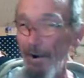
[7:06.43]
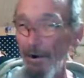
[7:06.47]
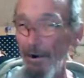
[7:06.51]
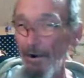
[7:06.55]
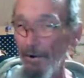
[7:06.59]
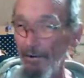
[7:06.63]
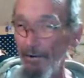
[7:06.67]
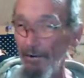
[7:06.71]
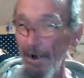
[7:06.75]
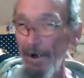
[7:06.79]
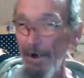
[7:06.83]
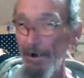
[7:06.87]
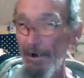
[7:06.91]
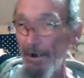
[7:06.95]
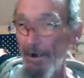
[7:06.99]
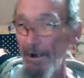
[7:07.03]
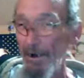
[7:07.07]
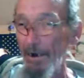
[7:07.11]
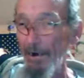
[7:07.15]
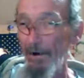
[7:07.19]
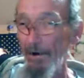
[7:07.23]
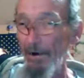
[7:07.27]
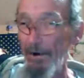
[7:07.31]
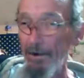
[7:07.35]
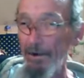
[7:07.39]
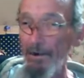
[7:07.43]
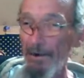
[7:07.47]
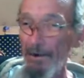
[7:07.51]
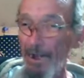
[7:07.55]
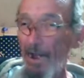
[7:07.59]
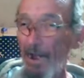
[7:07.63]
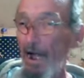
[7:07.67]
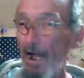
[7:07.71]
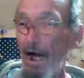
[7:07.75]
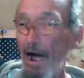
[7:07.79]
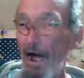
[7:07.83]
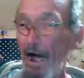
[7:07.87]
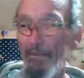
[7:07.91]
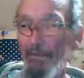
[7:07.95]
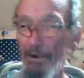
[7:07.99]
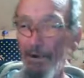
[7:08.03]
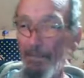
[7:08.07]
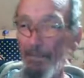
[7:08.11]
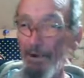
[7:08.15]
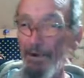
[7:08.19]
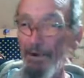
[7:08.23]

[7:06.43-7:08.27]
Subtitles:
Ray Kelly. I mean,